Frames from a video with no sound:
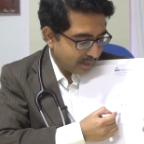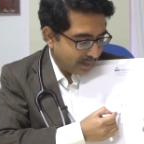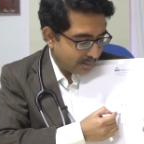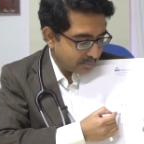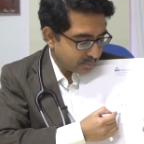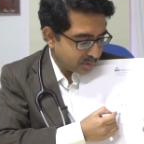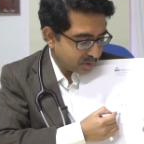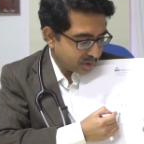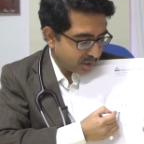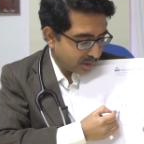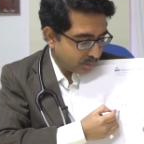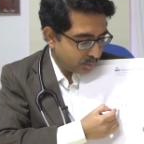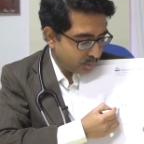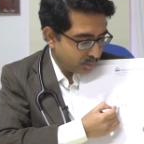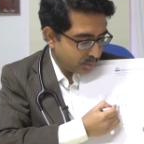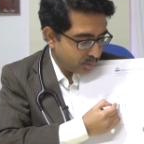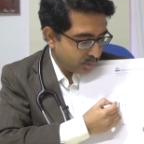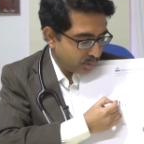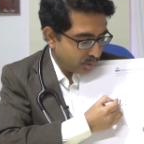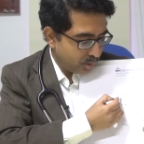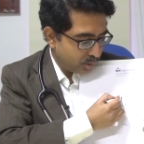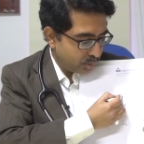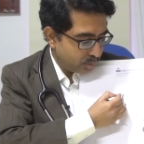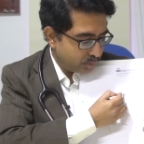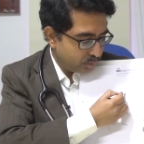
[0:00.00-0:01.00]
comes out
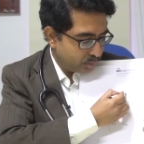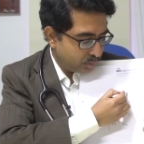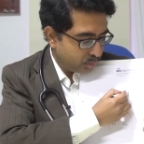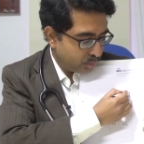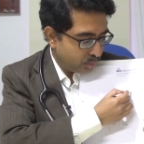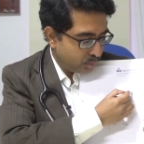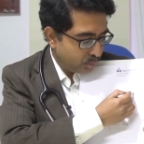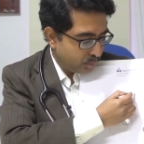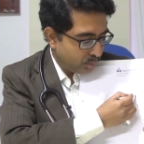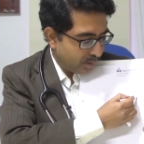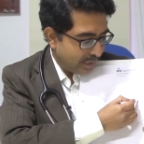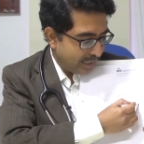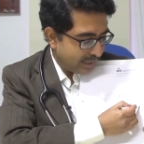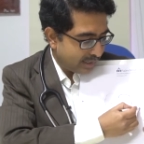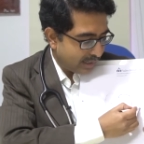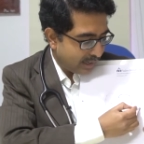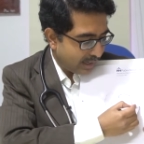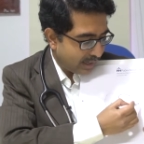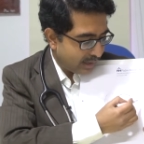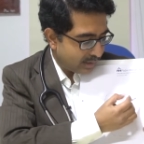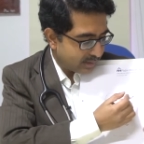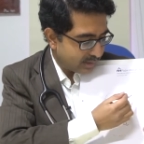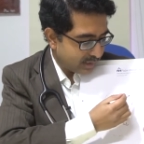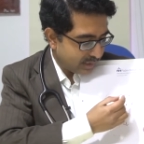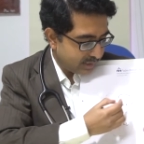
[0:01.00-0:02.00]
through an
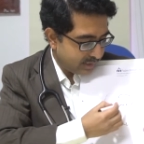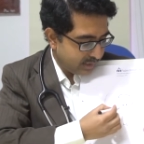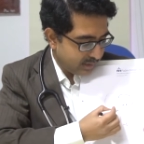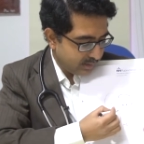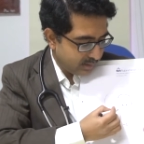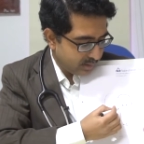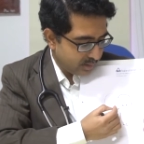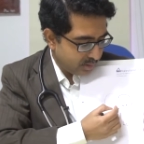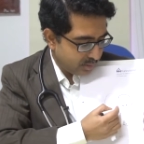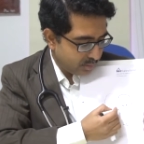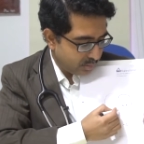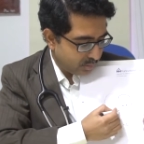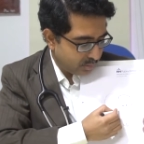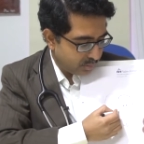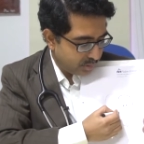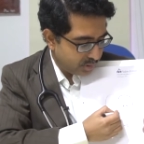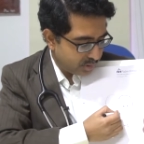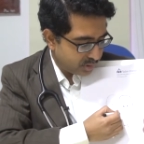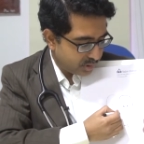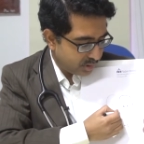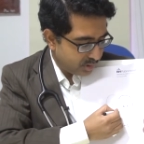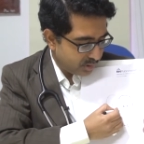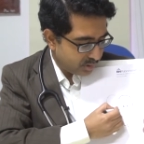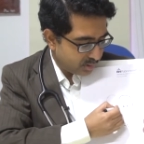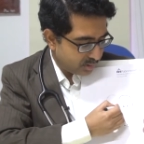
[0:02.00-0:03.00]
artery
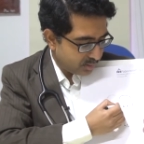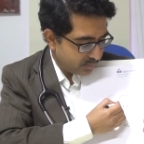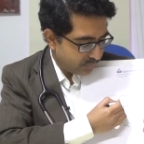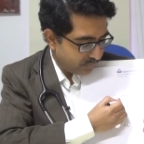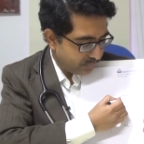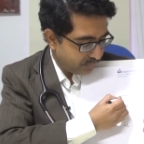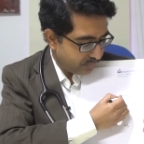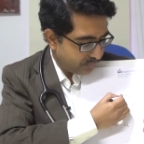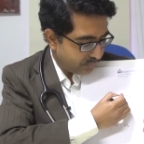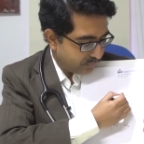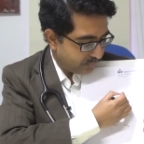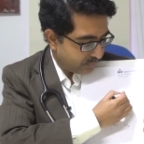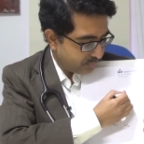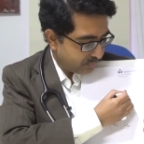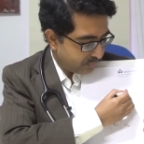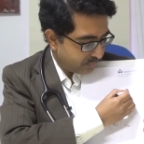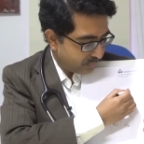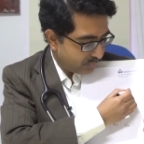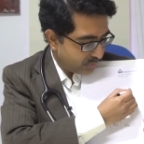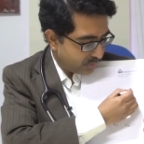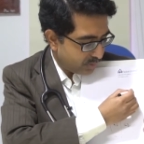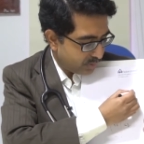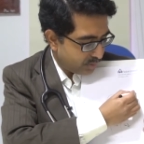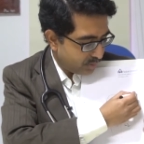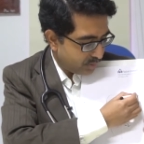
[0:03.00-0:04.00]
which is
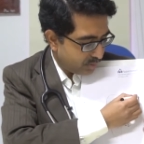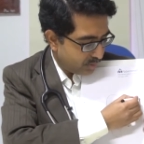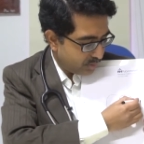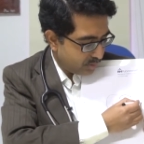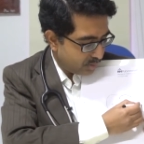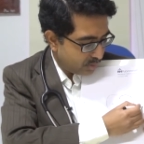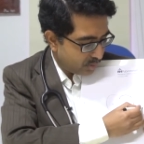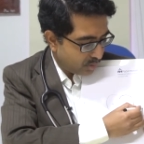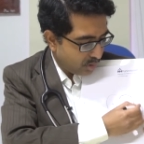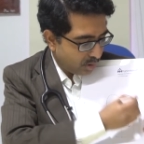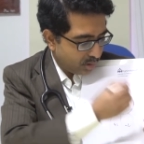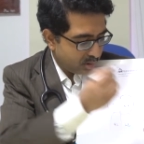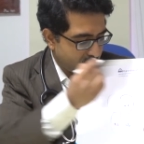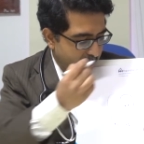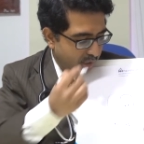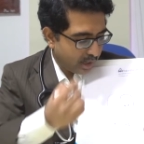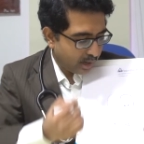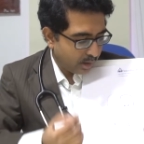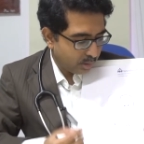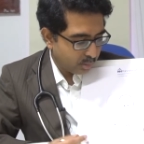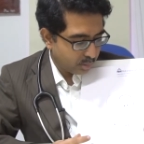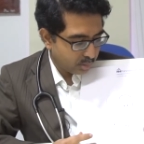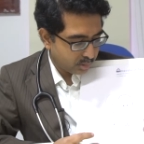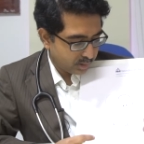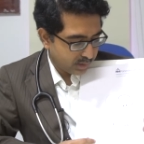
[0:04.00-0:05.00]
called
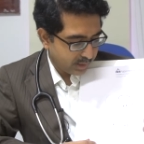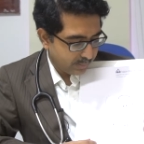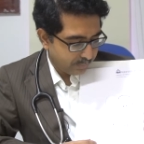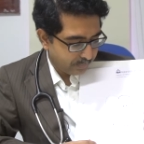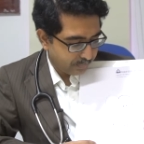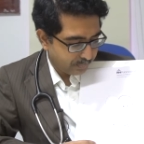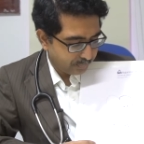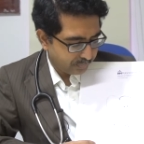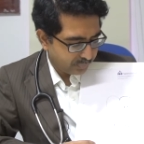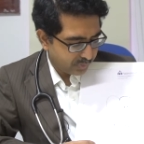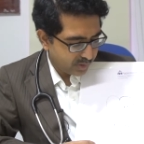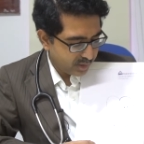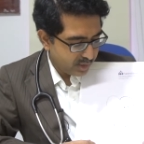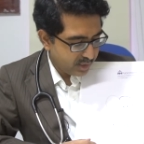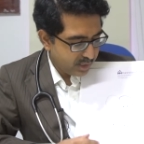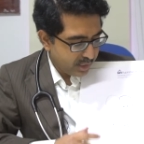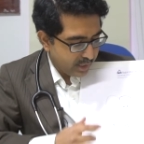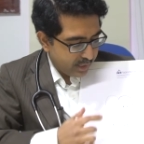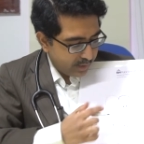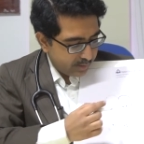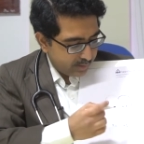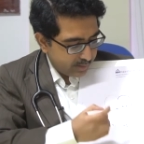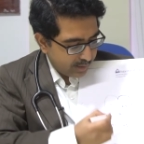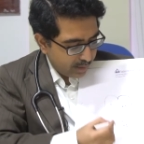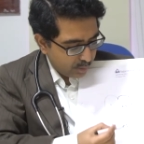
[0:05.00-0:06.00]
aorta.
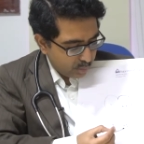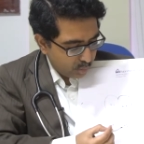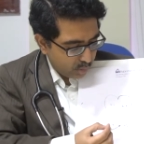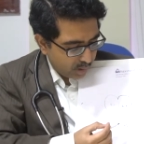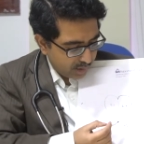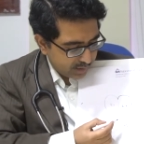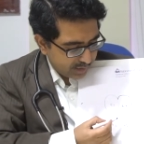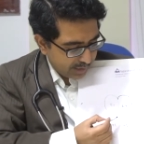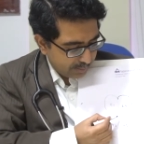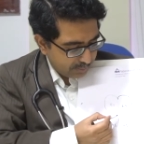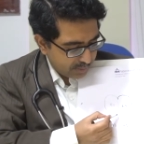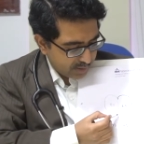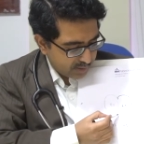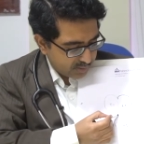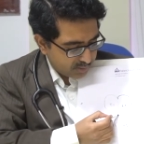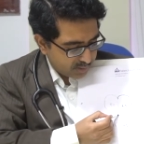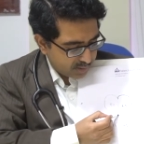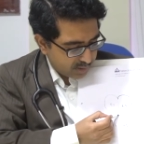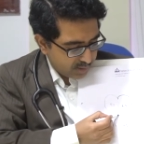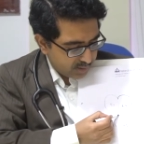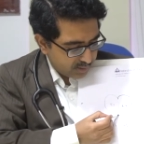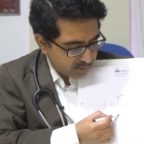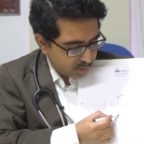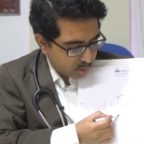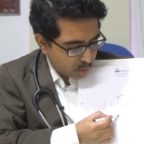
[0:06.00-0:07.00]
Now what happens
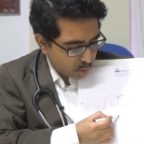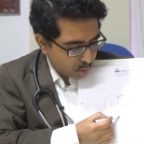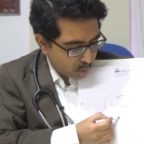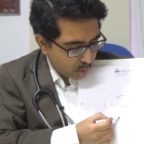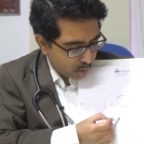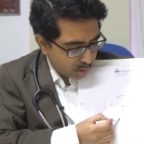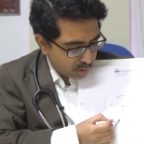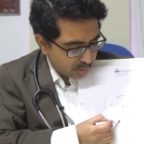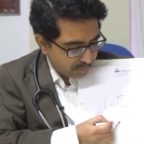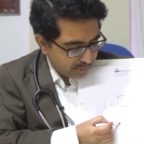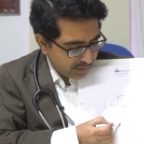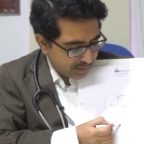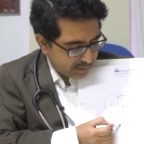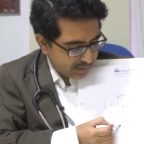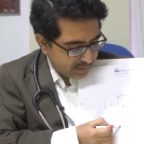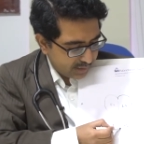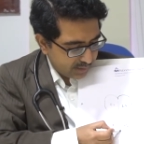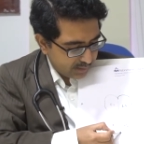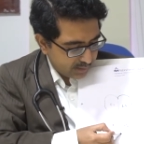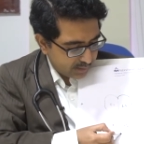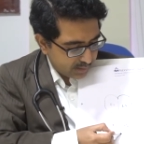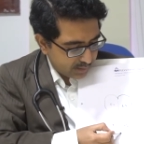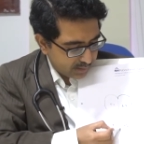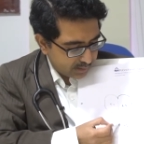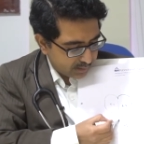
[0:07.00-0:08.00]
is
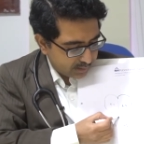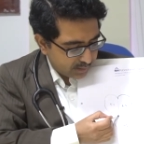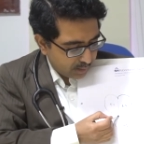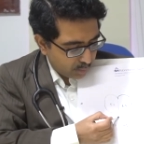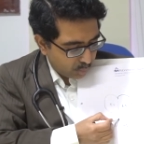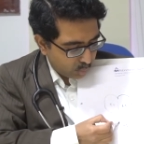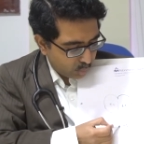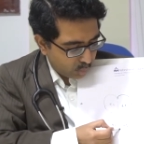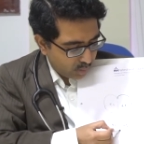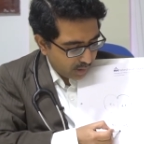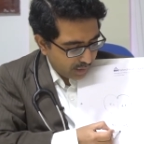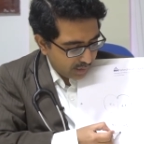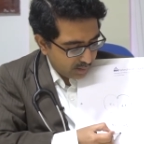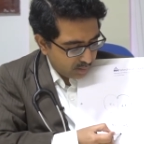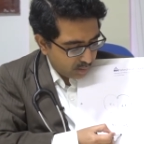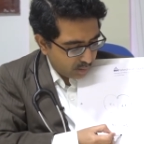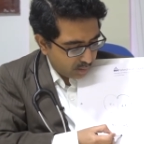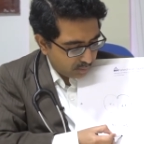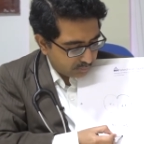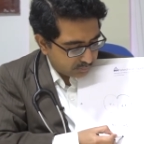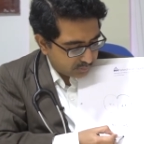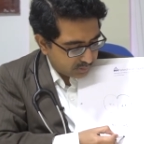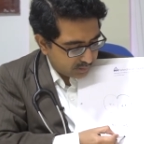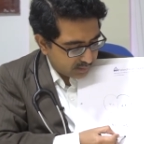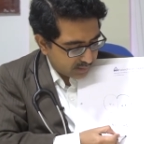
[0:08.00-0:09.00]
normally the wall
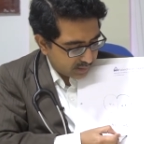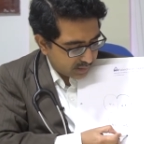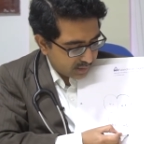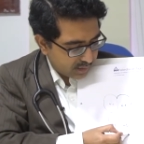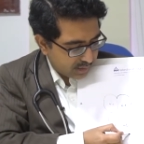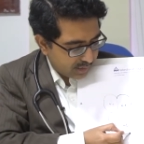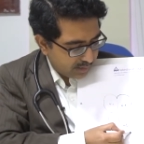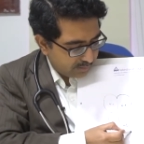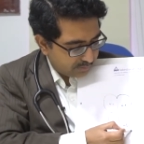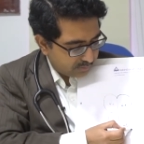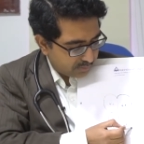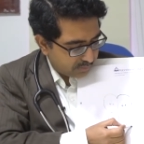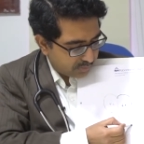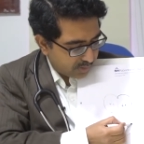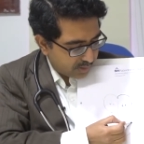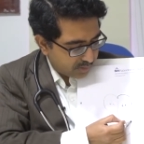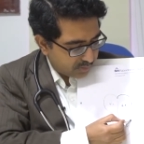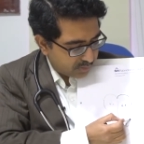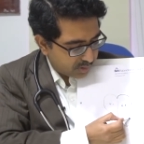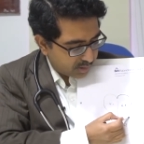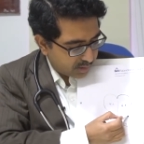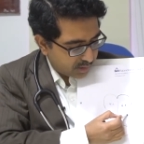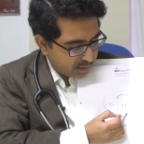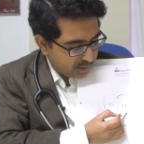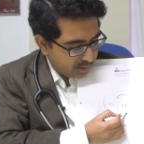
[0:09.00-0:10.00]
of this left
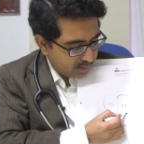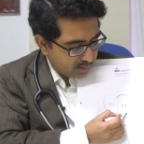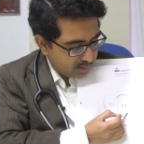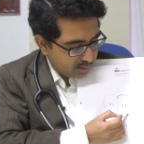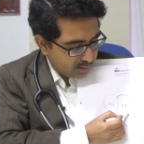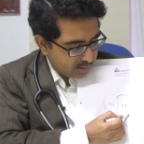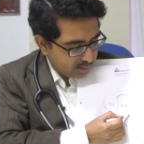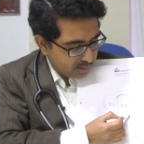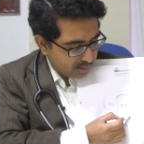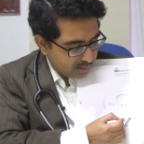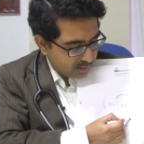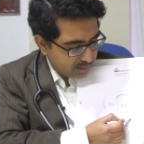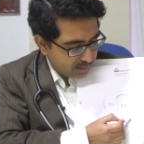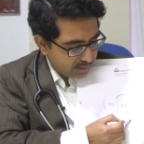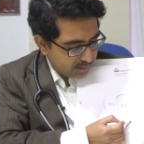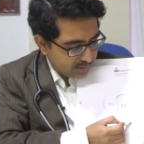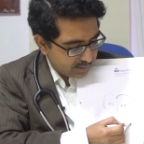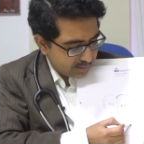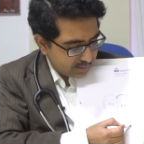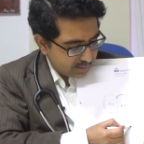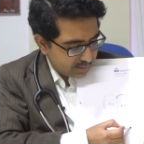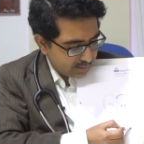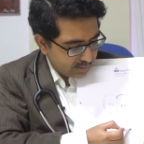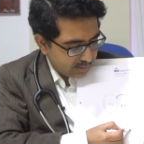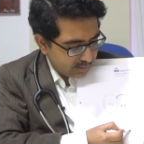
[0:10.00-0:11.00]
ventricle
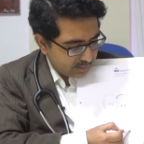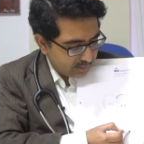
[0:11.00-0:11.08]
is